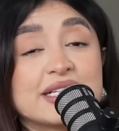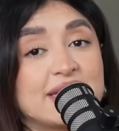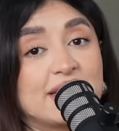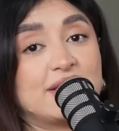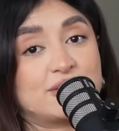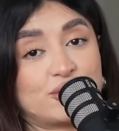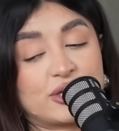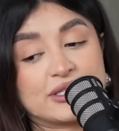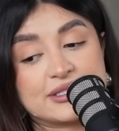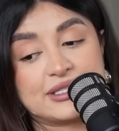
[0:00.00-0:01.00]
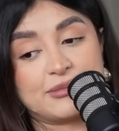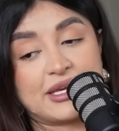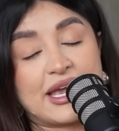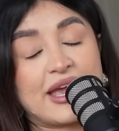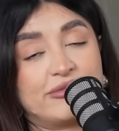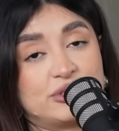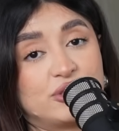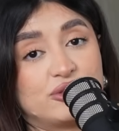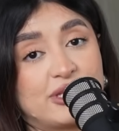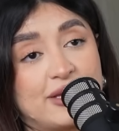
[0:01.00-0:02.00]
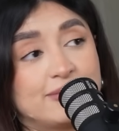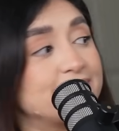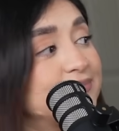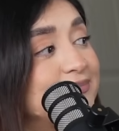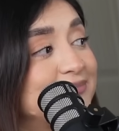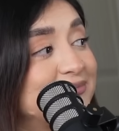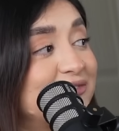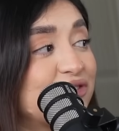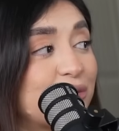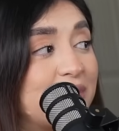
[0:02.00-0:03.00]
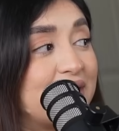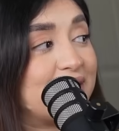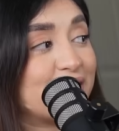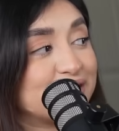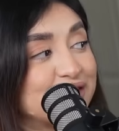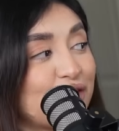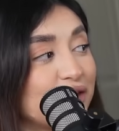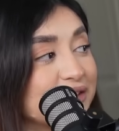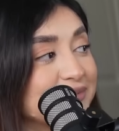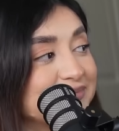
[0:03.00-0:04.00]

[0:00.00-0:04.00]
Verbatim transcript: that daily, so you can see me every single day for a minute on TikTok.